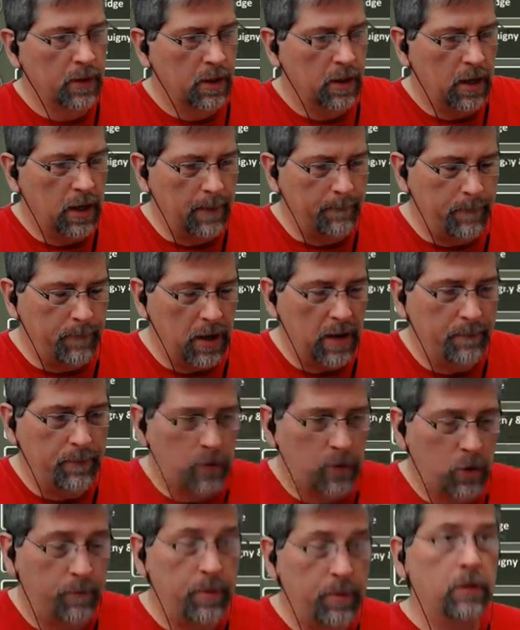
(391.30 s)
I pop it
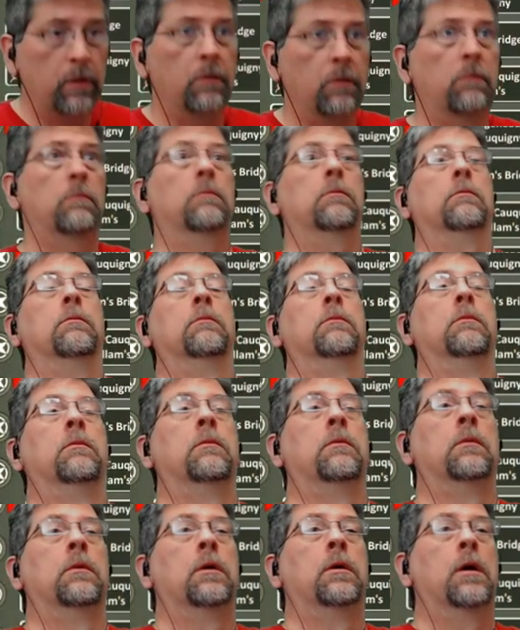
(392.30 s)
open.
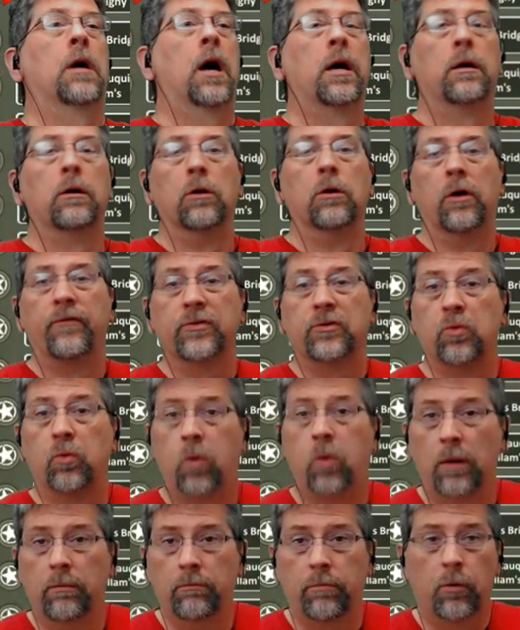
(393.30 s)
I don't know if it's
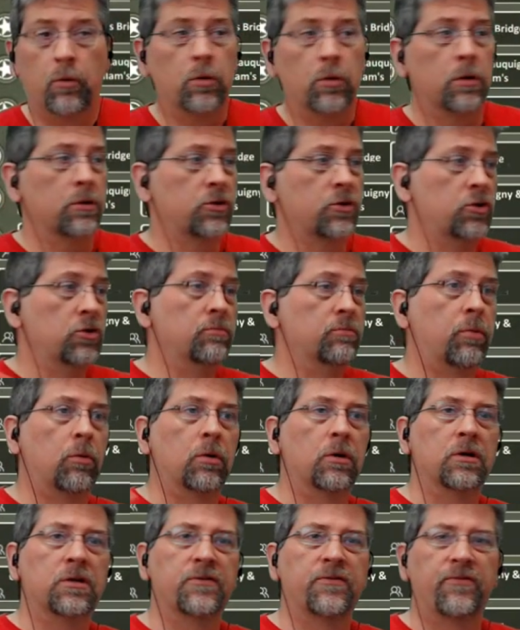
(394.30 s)
1 board, 2
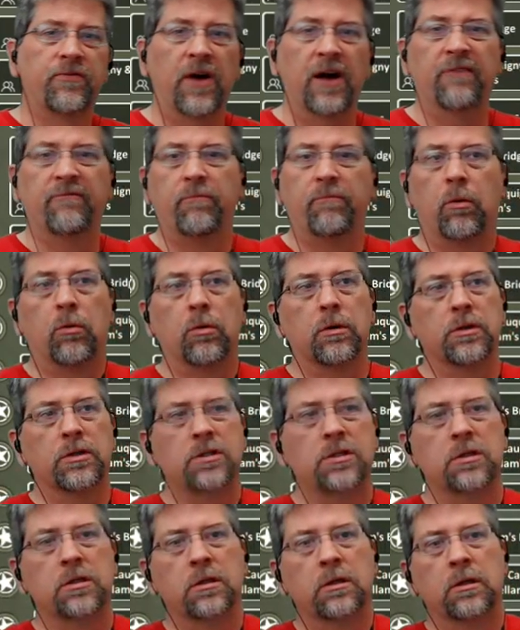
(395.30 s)
boards, 5
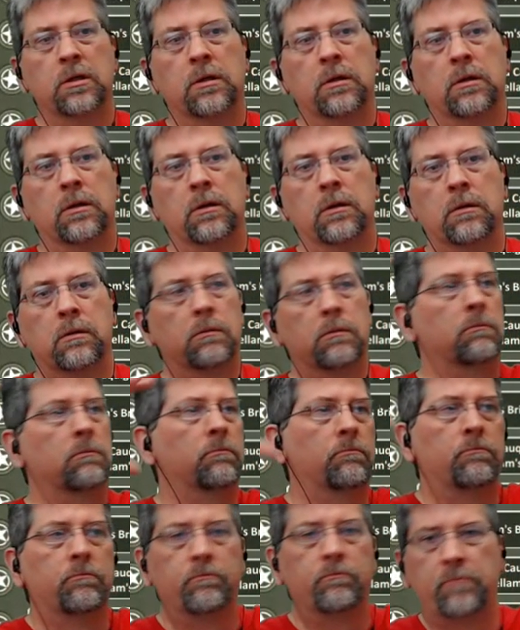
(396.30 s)
boards,
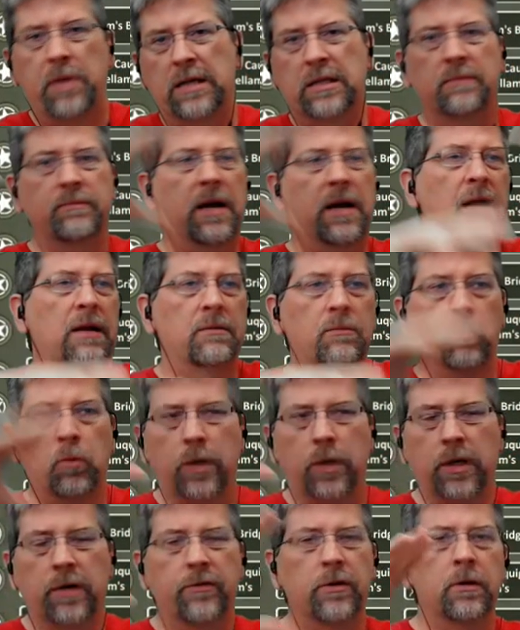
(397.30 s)
back to back,
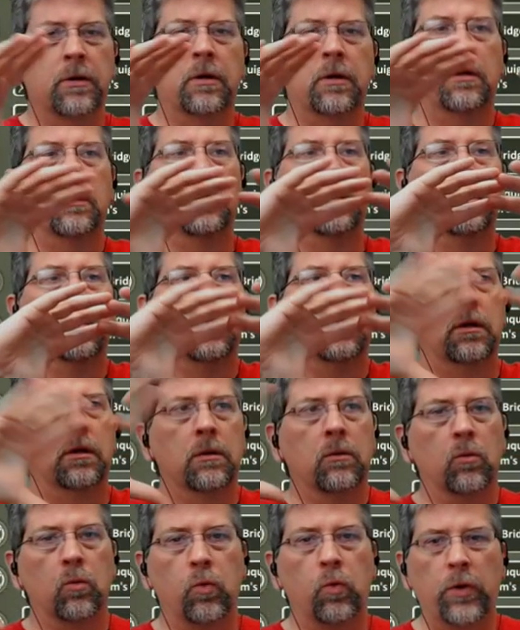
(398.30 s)
whatever.
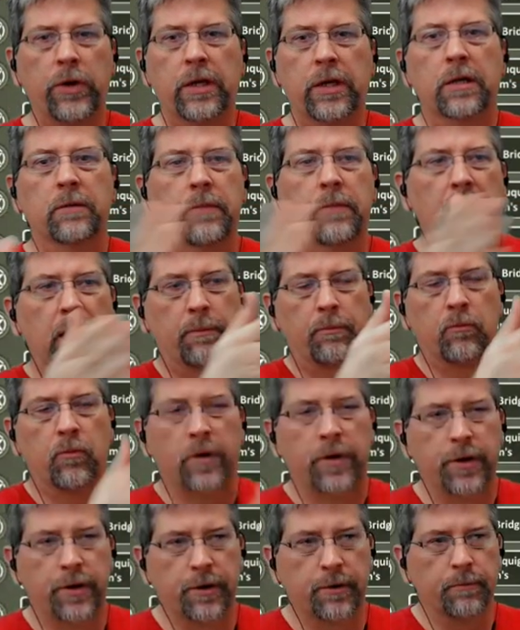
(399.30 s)
We need a map
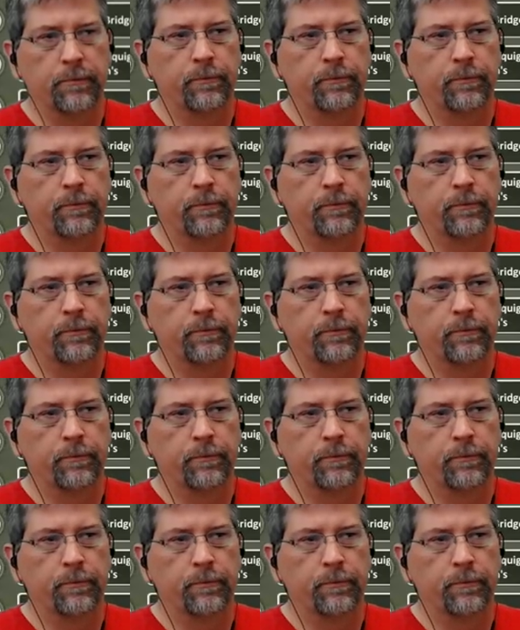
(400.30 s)
right here.